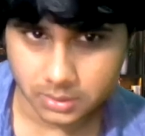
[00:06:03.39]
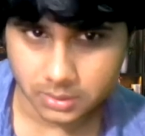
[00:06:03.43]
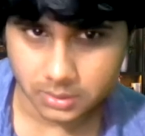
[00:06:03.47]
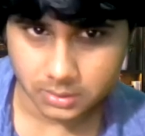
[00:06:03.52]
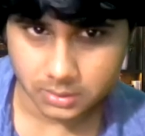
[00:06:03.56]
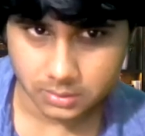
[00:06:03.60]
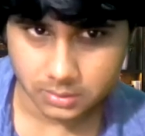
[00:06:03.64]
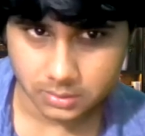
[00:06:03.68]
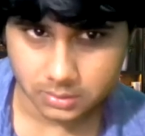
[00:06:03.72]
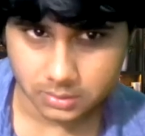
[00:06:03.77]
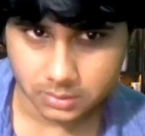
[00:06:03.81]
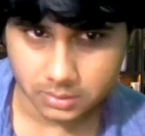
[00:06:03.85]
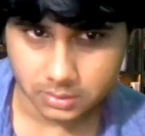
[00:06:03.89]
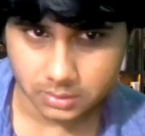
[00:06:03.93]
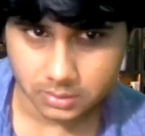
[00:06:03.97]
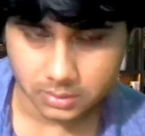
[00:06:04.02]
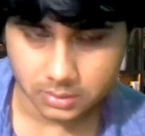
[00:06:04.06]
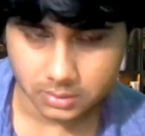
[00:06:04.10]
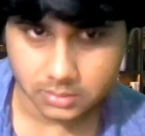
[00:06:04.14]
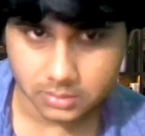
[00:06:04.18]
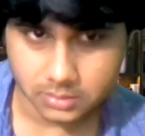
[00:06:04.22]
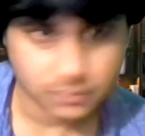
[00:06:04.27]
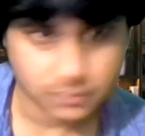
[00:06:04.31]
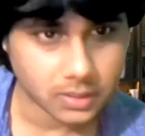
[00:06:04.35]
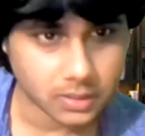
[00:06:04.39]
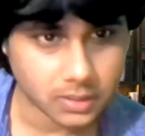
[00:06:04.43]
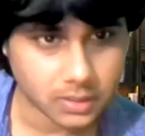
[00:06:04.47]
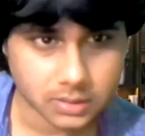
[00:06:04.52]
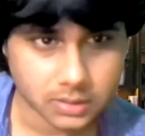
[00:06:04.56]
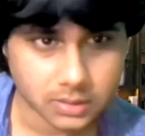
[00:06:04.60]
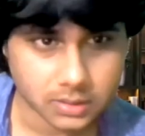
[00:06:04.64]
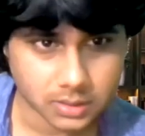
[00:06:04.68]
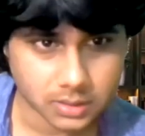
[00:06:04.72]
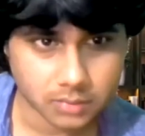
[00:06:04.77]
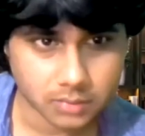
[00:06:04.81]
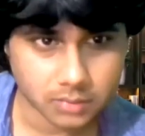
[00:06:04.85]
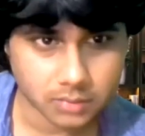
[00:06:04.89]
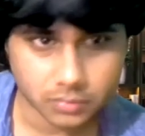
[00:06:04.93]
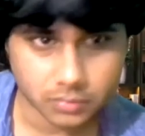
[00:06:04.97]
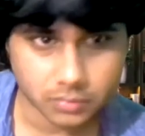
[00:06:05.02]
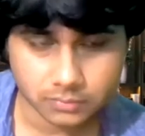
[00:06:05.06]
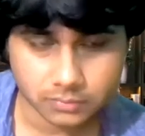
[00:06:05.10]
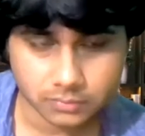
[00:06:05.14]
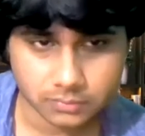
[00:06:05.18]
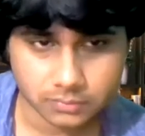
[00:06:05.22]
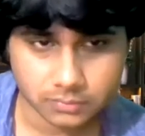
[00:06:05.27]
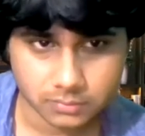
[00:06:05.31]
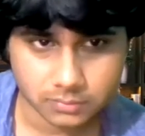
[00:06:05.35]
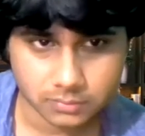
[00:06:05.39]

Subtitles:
It's a very tricky move.